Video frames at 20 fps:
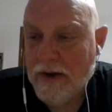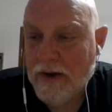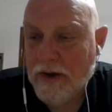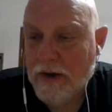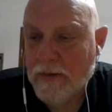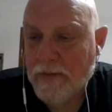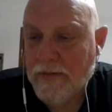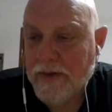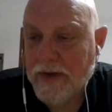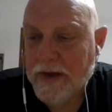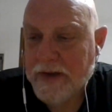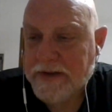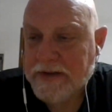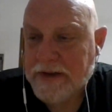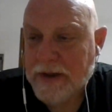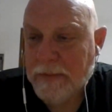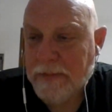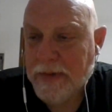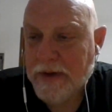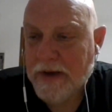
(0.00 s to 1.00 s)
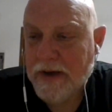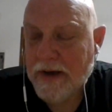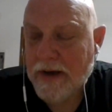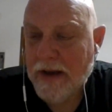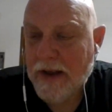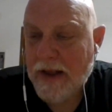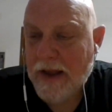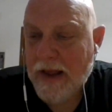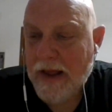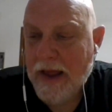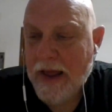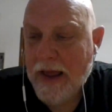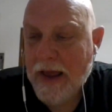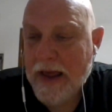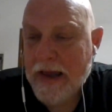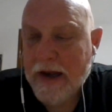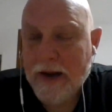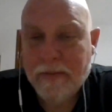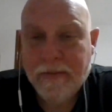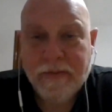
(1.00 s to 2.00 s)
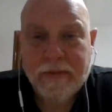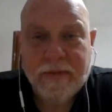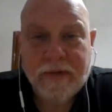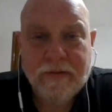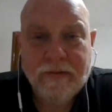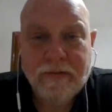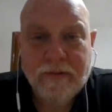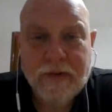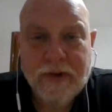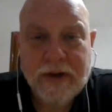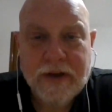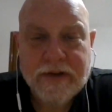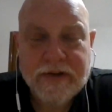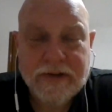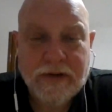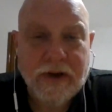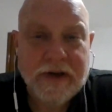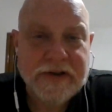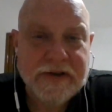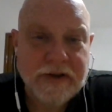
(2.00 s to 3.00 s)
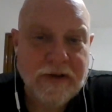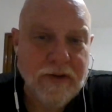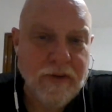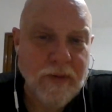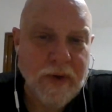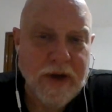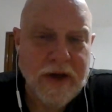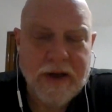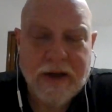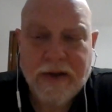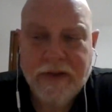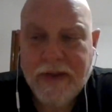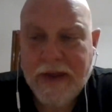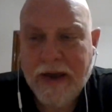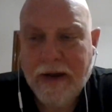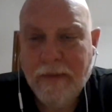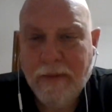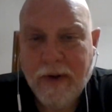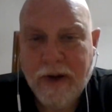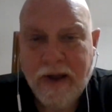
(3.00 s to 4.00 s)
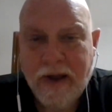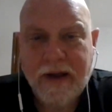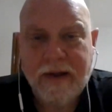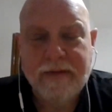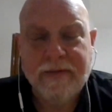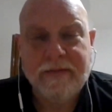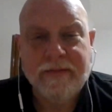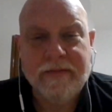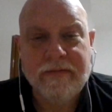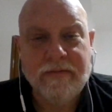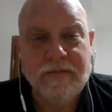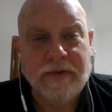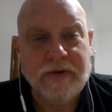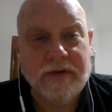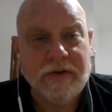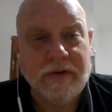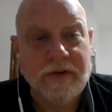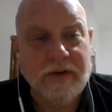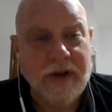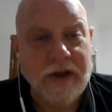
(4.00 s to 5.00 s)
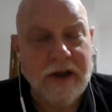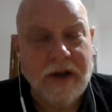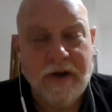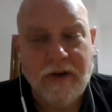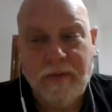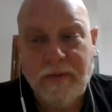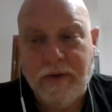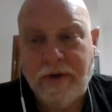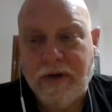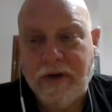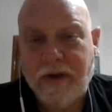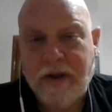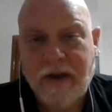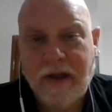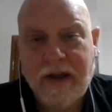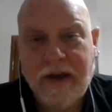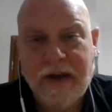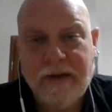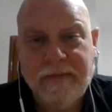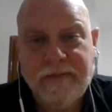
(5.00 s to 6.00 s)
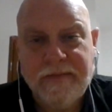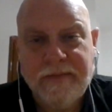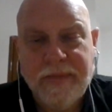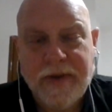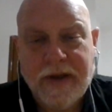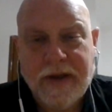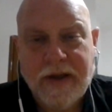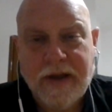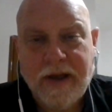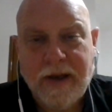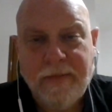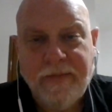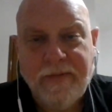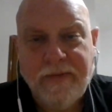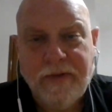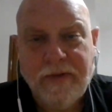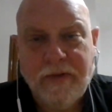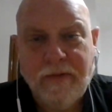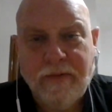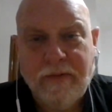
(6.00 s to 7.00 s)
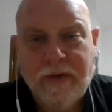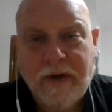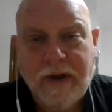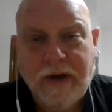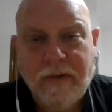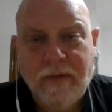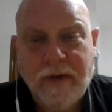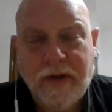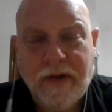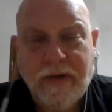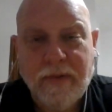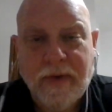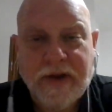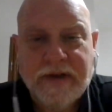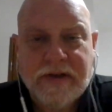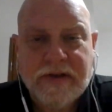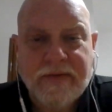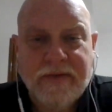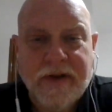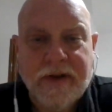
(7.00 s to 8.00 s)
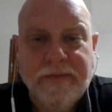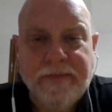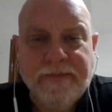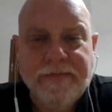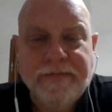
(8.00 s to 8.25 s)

hopefully I'll stop. But so I started reading it that way. I returned the audio book, and I'm picking up for I'm going to read the rest of it